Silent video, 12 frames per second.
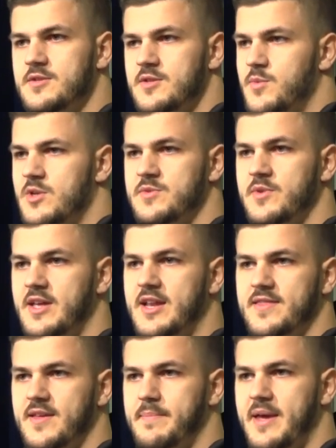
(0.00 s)
it wasn't really
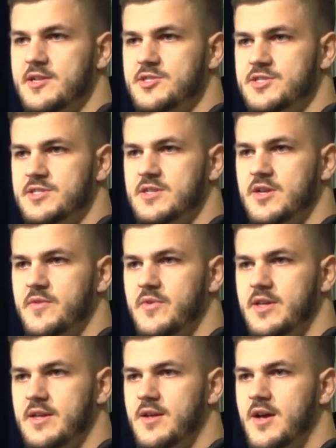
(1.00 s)
anything major. Just couldn't
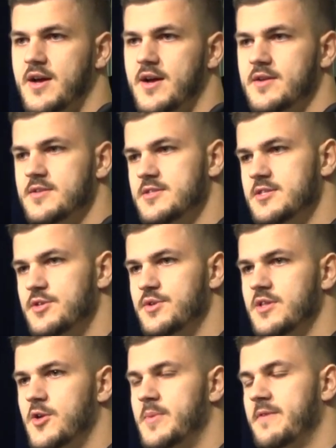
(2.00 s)
really uh, do a
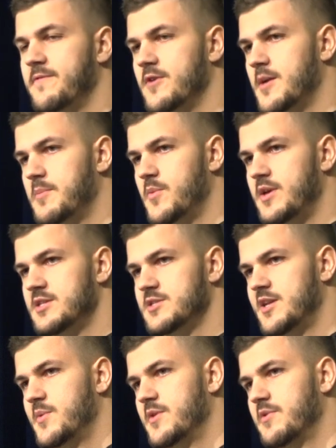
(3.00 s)
little bit for a couple weeks. I
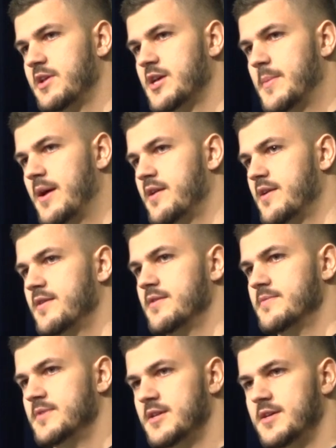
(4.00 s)
didn't want to really come out here
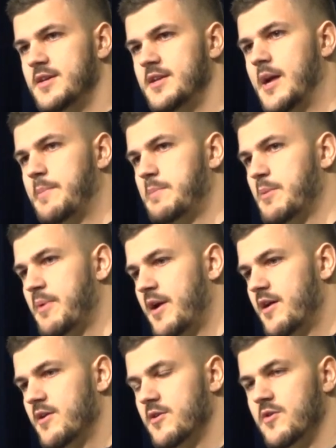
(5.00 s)
and not be
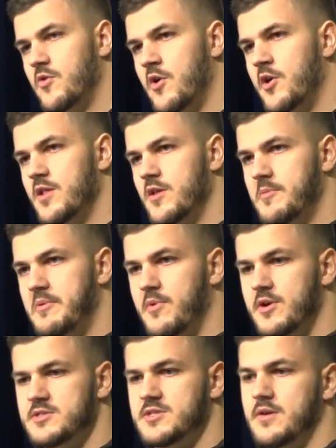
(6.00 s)
prepared or, or hurt a little bit
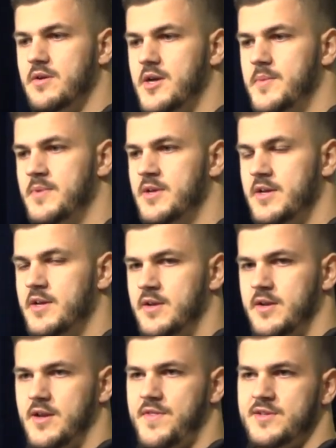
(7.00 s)
worse. So um,
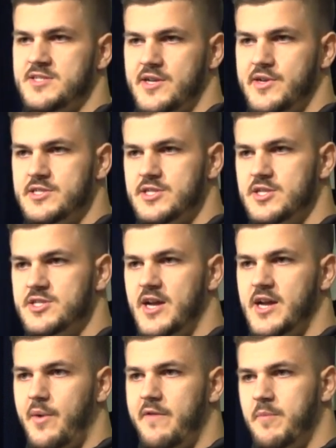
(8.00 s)
nothing serious. Gonna try
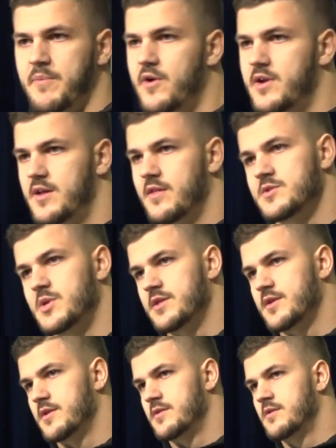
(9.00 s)
and get ready for pro day on the
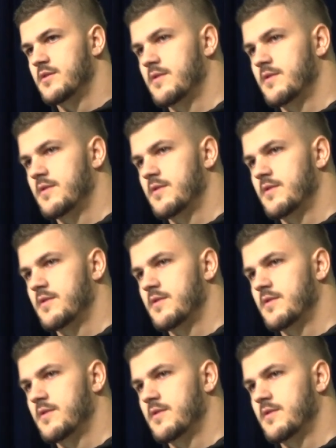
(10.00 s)
23rd. it